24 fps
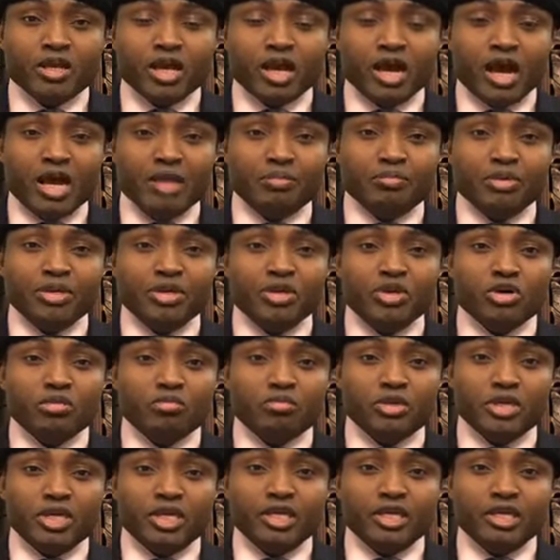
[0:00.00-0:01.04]

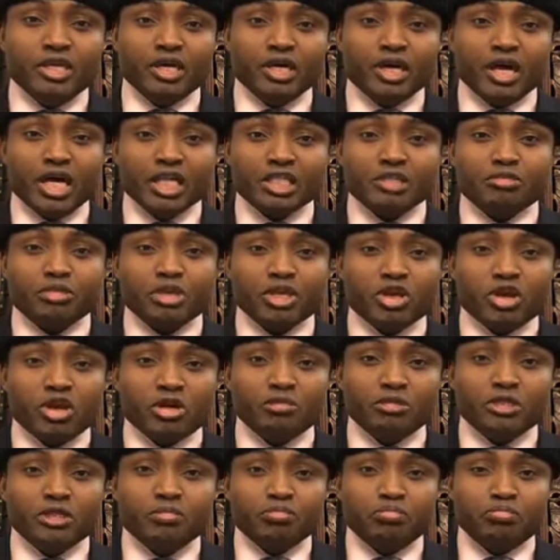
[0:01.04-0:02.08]
IPOB has
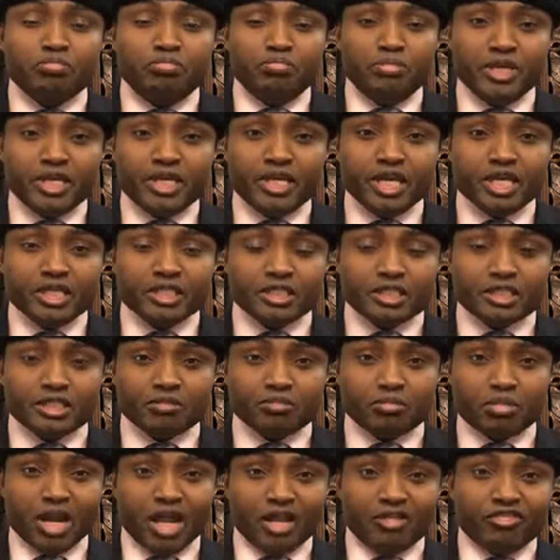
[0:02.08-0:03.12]
become the
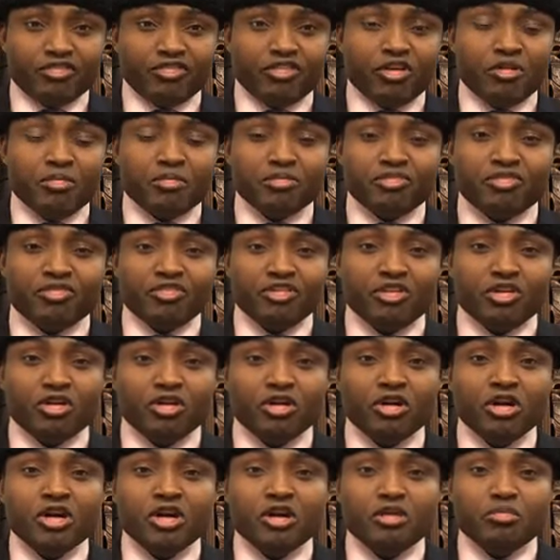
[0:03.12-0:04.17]
biggest platform
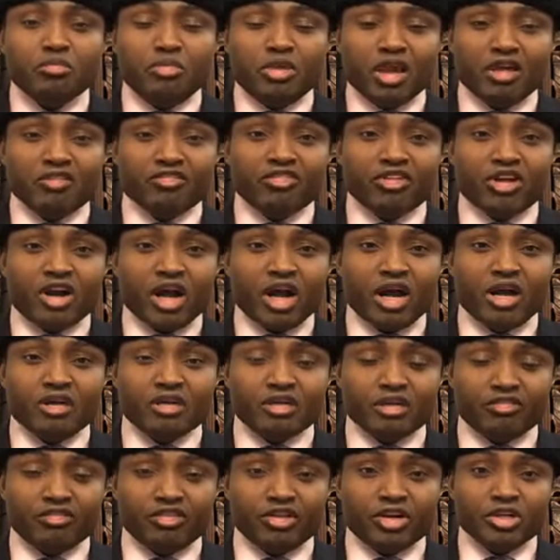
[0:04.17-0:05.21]
for Biafra
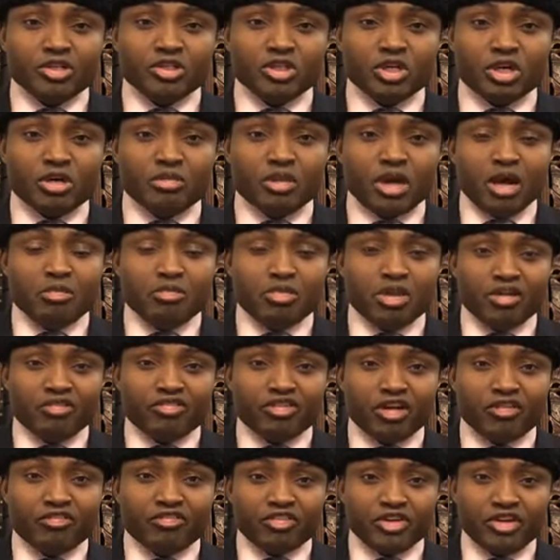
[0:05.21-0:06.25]
referendum and
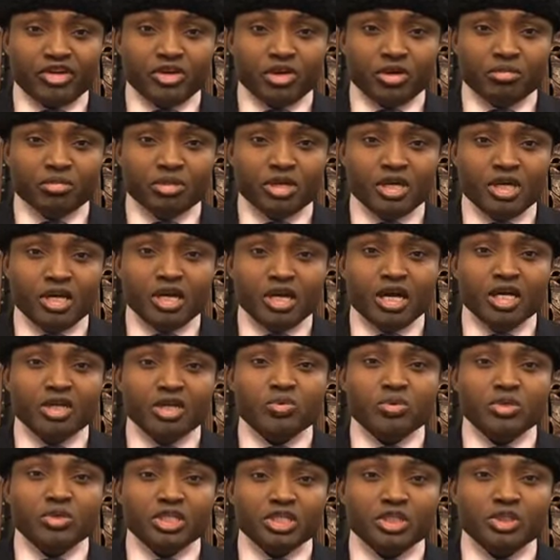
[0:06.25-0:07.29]
Biafra freedom,
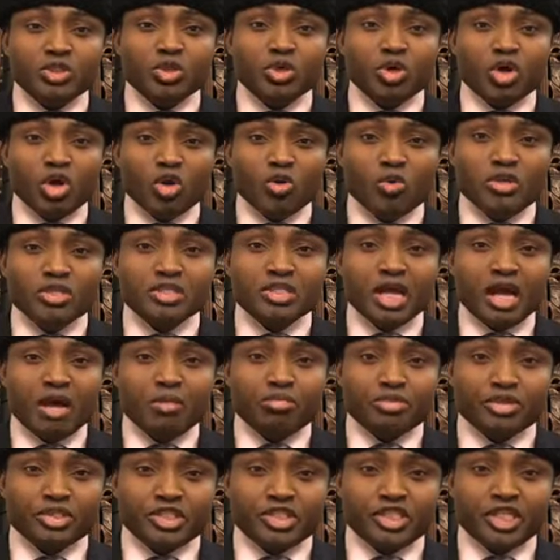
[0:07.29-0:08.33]
and we need to always
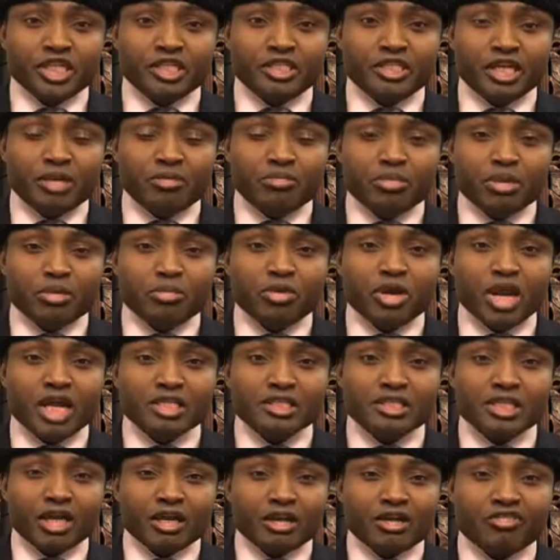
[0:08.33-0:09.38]
appreciate them. People are
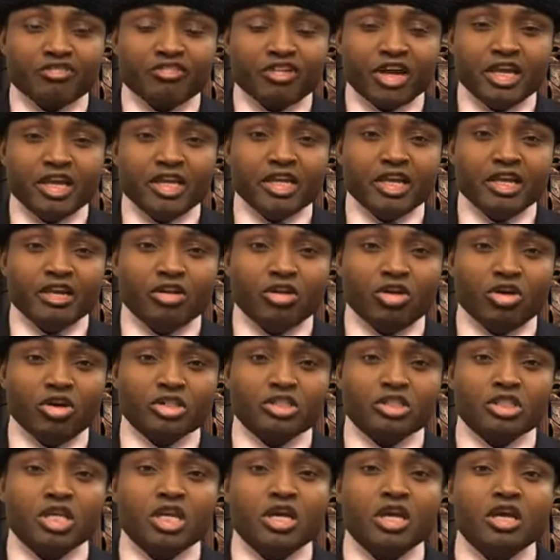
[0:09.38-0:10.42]
sacrificing a
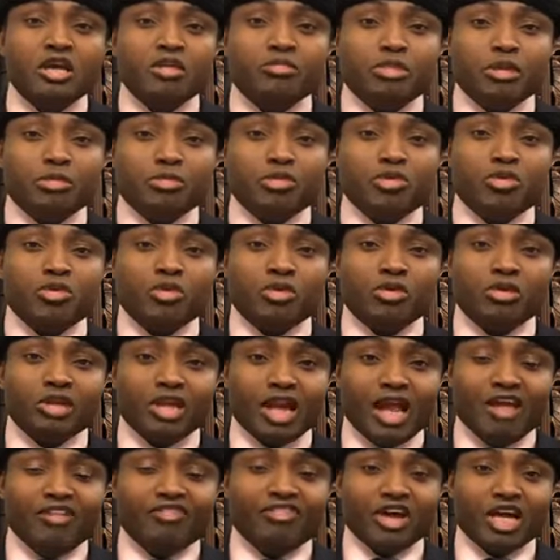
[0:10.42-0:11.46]
lot. People's
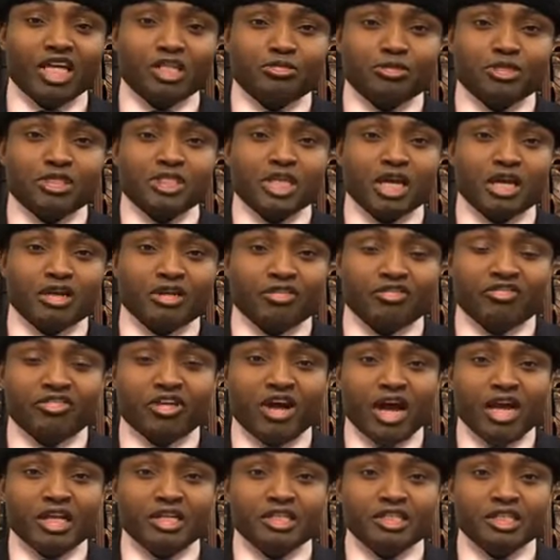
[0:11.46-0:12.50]
life has been
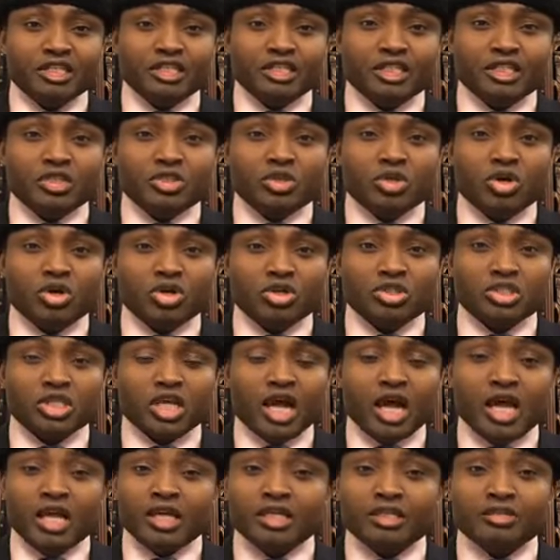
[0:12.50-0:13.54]
sacrificed in this cause,
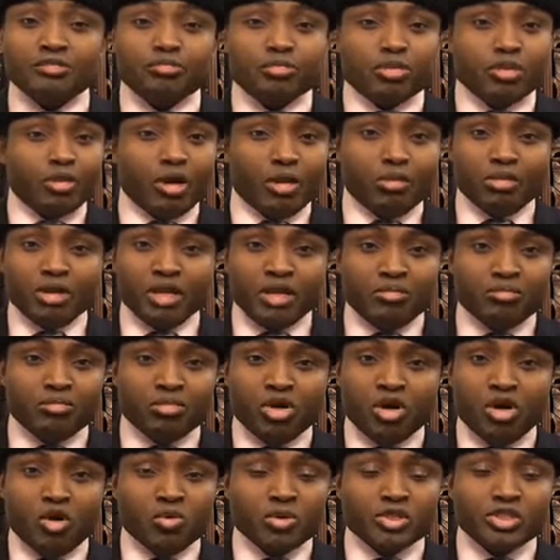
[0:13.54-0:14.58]
and probably
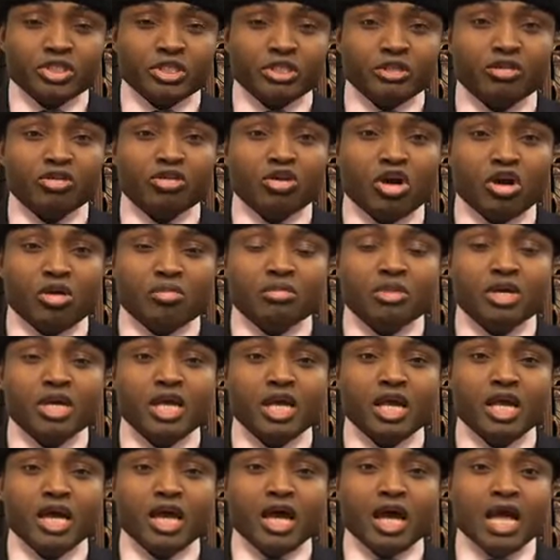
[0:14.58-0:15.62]
more will still come,
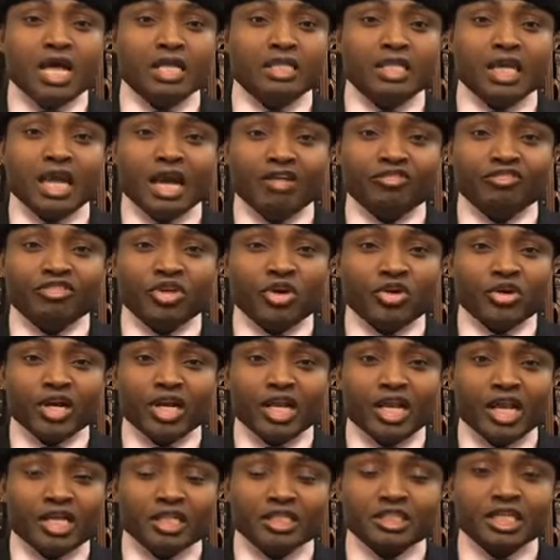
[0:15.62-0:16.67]
and they have not
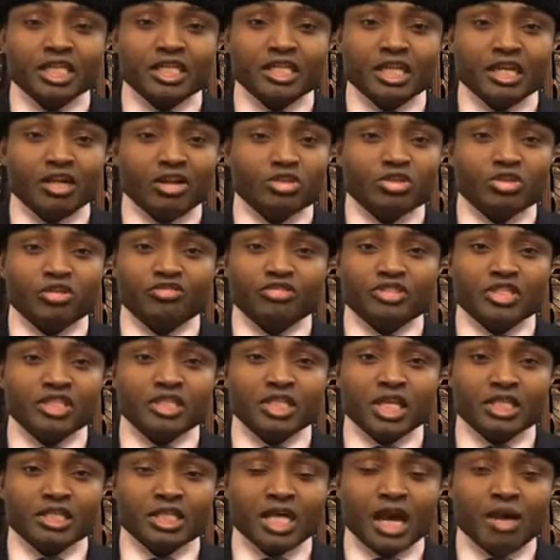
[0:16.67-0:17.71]
relented. A lot of things
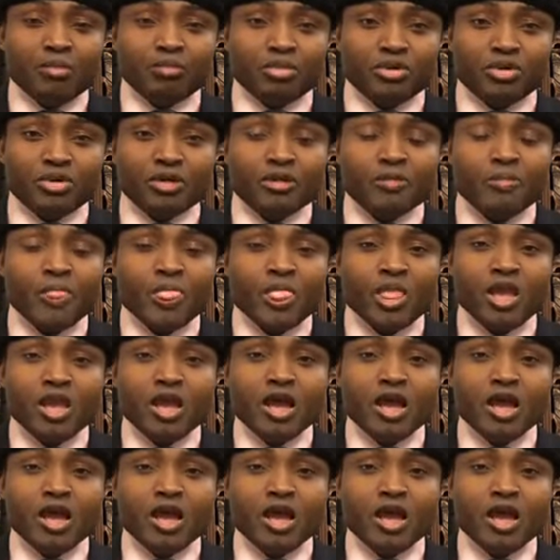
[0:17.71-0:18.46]
has happened.